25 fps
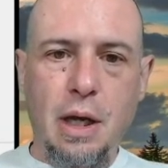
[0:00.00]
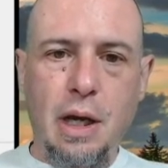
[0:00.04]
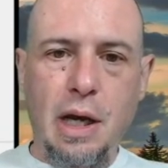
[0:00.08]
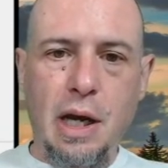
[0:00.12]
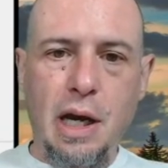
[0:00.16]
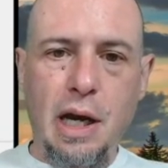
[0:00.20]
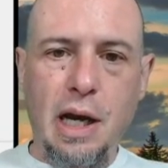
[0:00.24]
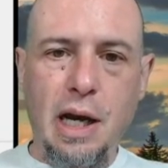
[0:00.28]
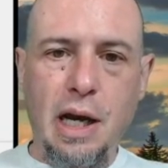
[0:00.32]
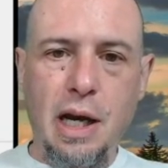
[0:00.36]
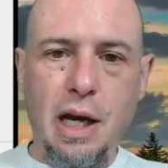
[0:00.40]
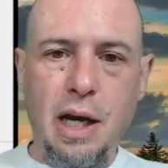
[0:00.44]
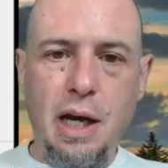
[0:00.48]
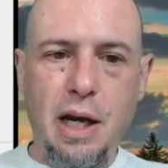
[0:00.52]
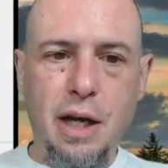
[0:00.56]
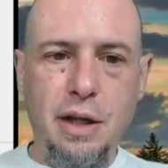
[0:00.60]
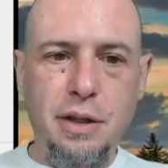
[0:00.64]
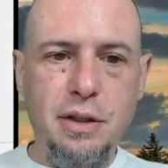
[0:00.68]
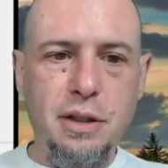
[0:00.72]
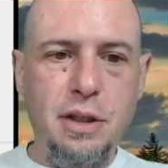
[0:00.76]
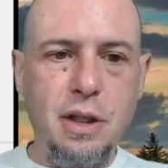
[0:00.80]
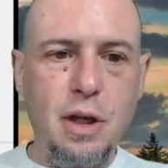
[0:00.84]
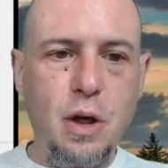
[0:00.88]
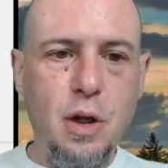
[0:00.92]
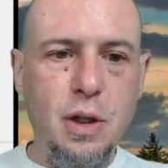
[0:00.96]
Uh,
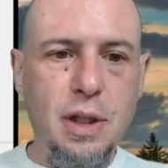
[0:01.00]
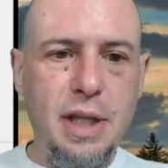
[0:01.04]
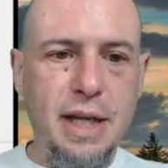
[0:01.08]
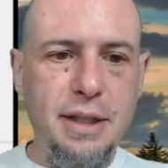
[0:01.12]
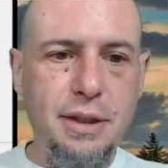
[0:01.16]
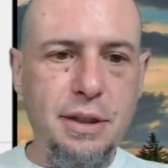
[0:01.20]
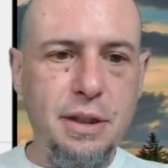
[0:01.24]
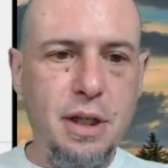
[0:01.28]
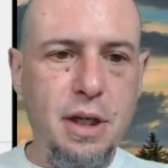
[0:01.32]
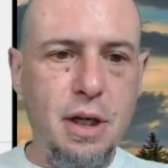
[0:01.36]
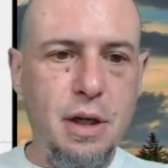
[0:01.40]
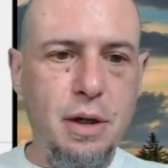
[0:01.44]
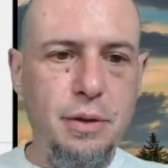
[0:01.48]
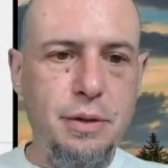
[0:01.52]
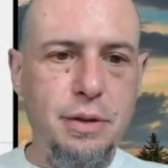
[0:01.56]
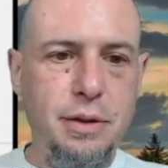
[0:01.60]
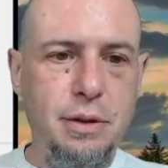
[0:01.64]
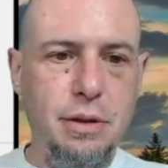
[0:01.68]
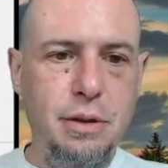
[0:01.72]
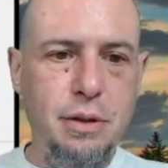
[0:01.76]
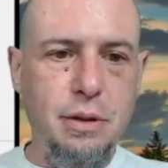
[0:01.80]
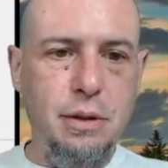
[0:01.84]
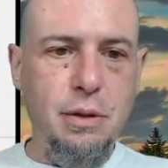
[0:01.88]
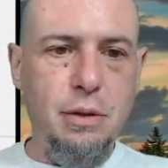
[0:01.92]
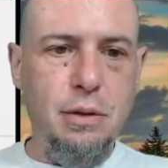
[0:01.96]
so let's go
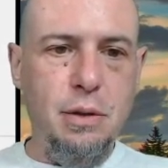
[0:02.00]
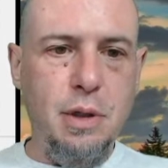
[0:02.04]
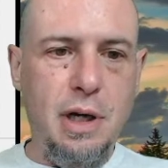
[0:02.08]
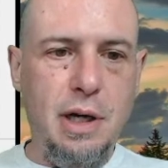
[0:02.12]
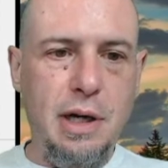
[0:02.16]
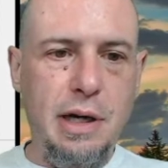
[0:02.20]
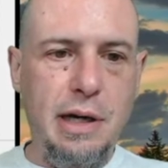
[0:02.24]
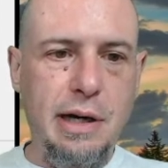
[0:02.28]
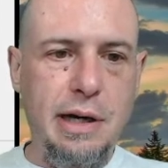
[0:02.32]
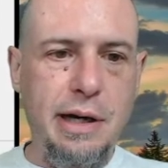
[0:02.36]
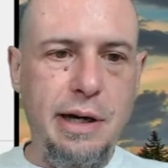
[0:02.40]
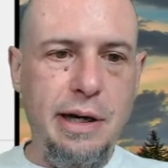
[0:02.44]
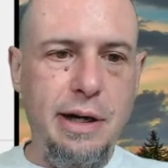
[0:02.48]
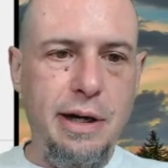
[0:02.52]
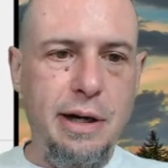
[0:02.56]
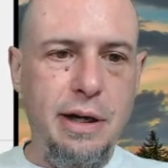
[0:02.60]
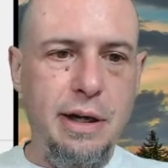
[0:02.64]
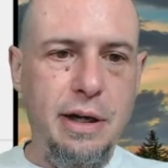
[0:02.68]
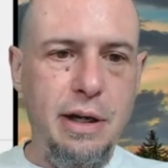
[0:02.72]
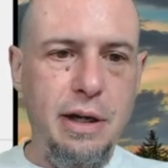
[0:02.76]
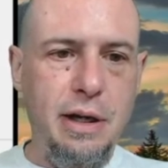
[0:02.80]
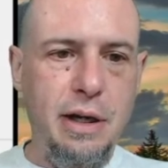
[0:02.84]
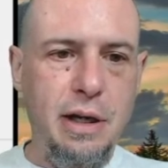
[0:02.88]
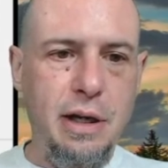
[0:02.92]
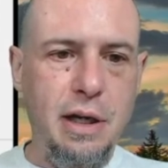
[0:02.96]
to our,
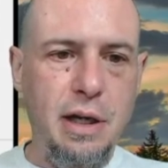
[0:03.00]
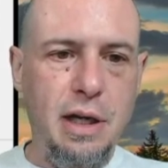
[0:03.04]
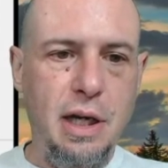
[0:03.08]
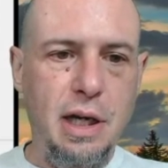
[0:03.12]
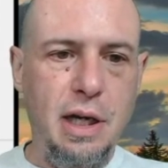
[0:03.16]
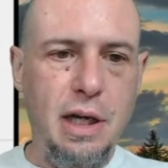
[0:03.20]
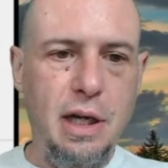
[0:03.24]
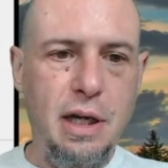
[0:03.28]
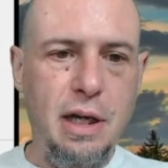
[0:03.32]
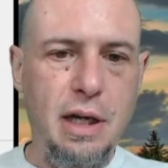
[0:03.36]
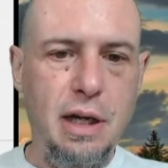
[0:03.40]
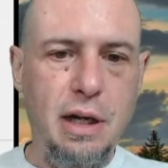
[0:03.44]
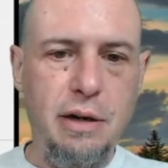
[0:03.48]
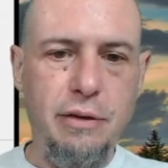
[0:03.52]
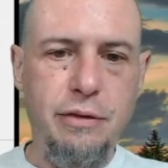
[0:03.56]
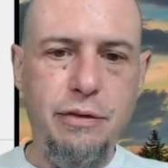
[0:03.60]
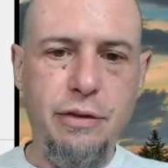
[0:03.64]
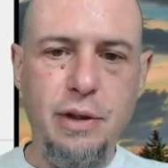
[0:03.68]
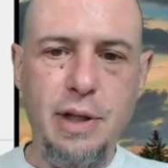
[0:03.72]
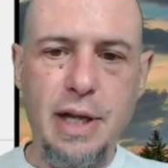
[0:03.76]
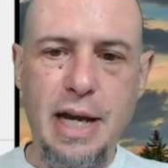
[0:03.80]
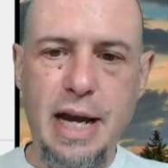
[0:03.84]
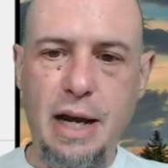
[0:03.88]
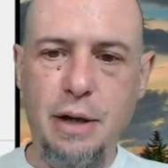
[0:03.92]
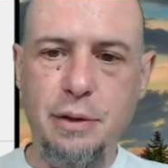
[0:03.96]
uh, our
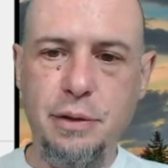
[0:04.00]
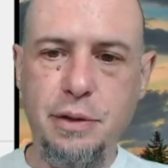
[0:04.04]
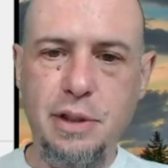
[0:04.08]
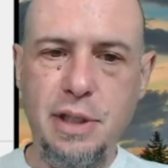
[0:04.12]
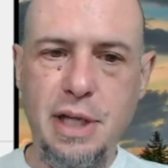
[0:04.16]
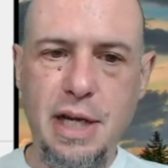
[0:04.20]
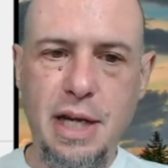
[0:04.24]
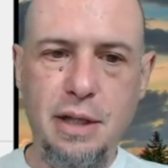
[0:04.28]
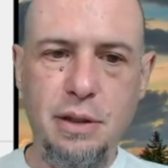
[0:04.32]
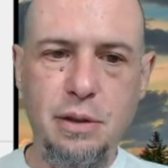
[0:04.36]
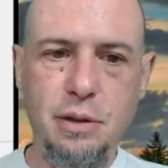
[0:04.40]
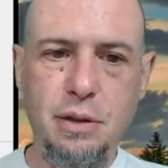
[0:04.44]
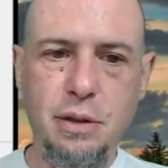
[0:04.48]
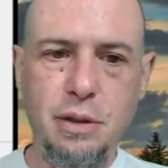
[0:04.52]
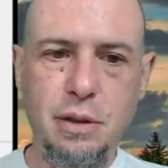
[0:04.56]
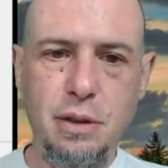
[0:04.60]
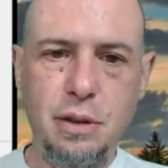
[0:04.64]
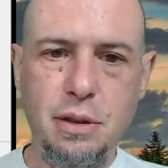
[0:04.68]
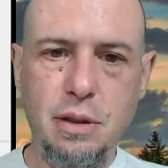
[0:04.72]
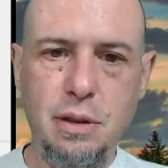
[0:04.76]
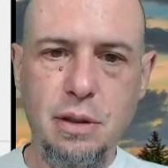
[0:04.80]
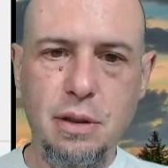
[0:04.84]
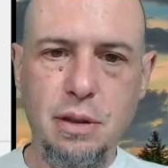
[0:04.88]
full house test.